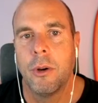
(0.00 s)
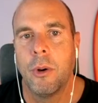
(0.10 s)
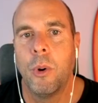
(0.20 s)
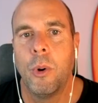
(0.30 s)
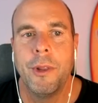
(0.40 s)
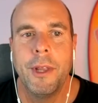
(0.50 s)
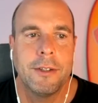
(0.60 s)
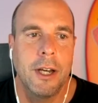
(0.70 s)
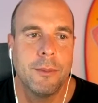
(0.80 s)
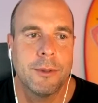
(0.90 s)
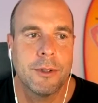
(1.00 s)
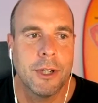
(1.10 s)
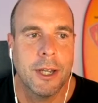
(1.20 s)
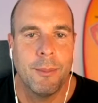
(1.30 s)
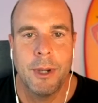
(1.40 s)
or they say, I'm just going
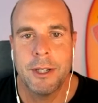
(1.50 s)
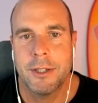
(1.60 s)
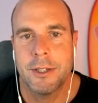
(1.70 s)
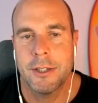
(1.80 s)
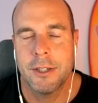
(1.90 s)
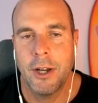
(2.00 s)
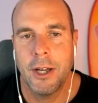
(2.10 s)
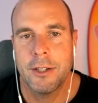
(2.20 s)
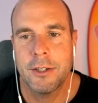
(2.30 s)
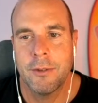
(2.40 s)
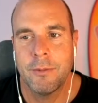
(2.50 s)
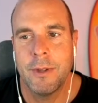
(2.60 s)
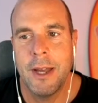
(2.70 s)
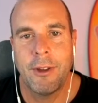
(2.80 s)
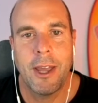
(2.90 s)
to get my sites of
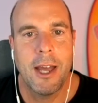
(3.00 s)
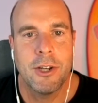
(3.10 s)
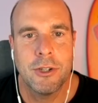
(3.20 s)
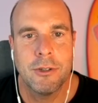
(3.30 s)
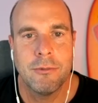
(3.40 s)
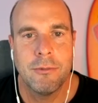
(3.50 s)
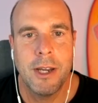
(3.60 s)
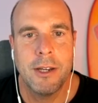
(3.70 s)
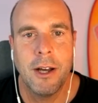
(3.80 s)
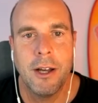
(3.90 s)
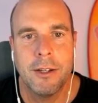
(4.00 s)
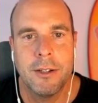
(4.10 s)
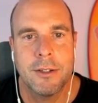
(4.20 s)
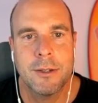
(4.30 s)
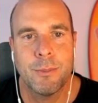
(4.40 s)
navigation redone
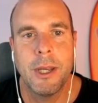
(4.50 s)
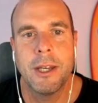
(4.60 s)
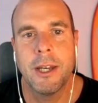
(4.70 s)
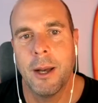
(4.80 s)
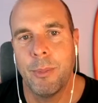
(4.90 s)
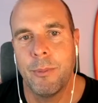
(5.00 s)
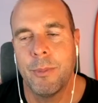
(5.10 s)
and speed it up.